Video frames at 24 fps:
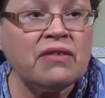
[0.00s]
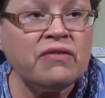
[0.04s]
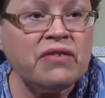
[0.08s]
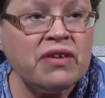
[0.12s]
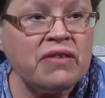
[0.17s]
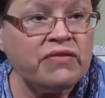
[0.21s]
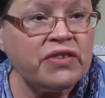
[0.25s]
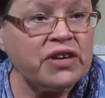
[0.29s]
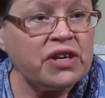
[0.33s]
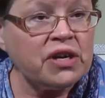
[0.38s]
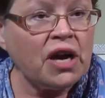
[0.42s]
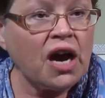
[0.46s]
have
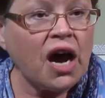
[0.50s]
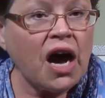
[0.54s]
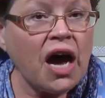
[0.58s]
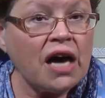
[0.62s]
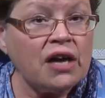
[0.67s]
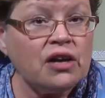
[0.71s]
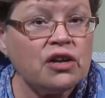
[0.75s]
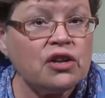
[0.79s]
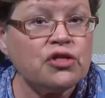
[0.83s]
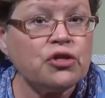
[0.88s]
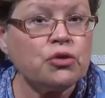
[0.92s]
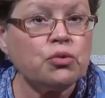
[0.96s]
even
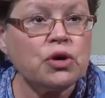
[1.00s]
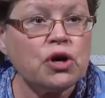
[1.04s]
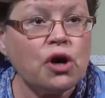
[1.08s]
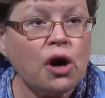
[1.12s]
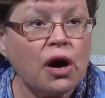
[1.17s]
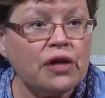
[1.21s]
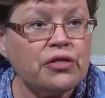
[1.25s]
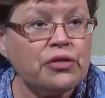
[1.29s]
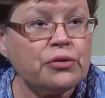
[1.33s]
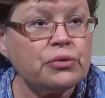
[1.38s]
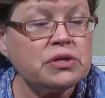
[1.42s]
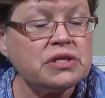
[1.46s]
gotten the
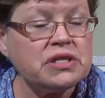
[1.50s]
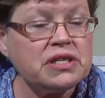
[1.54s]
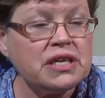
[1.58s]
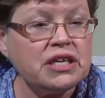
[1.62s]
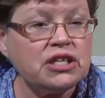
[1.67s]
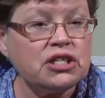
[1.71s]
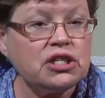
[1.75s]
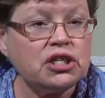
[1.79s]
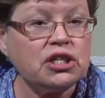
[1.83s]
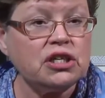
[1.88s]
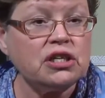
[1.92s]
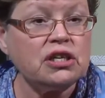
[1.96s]

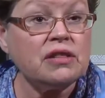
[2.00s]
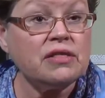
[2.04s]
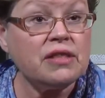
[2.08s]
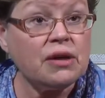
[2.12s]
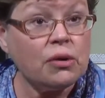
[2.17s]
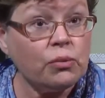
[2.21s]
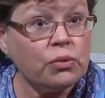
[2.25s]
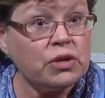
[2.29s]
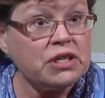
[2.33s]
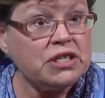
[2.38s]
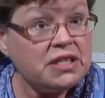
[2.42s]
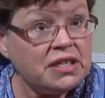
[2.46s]
reauthorization
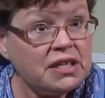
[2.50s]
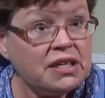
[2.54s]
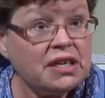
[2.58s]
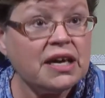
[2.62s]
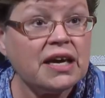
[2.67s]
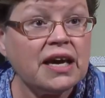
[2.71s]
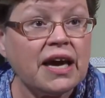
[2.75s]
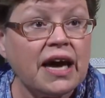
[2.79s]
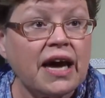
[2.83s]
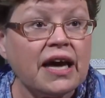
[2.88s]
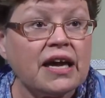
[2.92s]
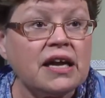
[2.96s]
that we did
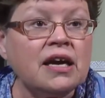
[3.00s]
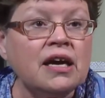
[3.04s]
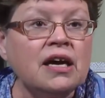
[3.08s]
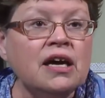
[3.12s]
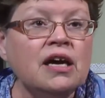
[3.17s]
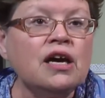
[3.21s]
get.